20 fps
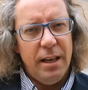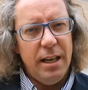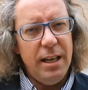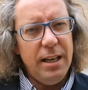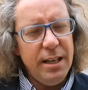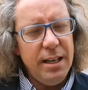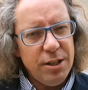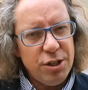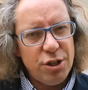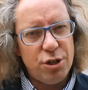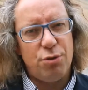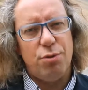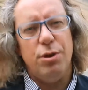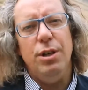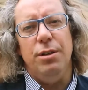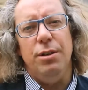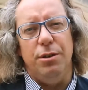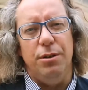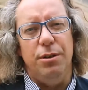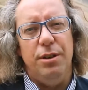It is
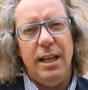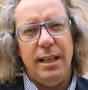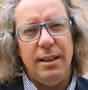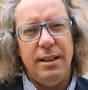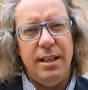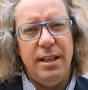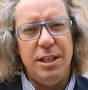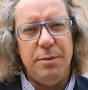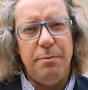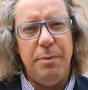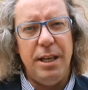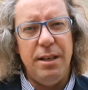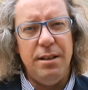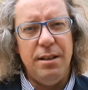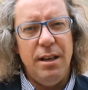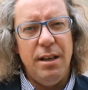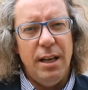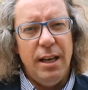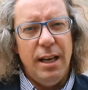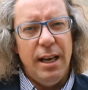true that there's
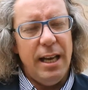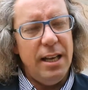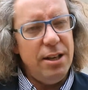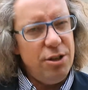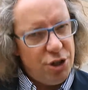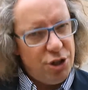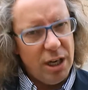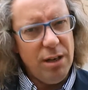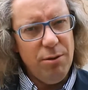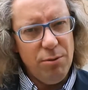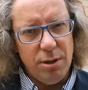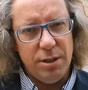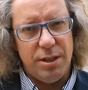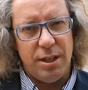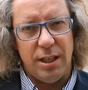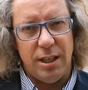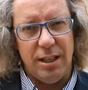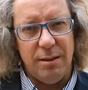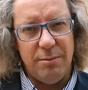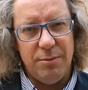been, in general
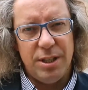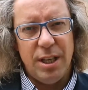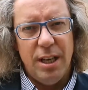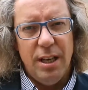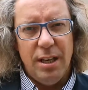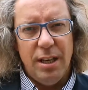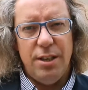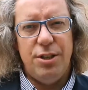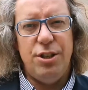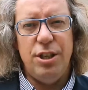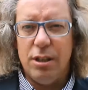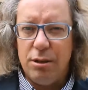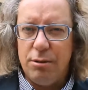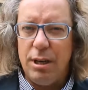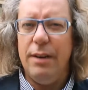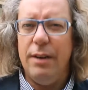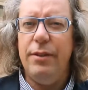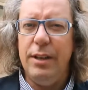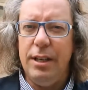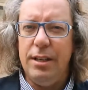terms, a
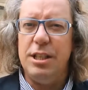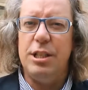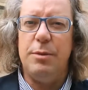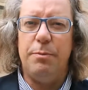geographic